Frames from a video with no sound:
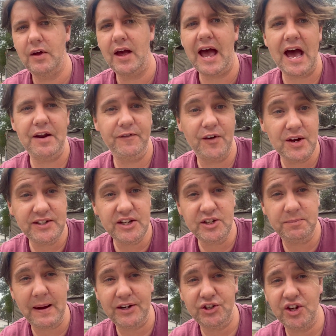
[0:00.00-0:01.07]
At first
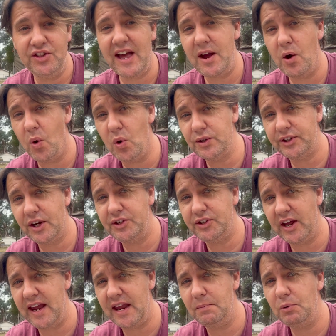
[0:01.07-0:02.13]
inspection, they also
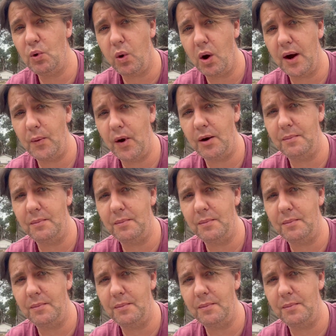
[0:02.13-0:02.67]
seem quite well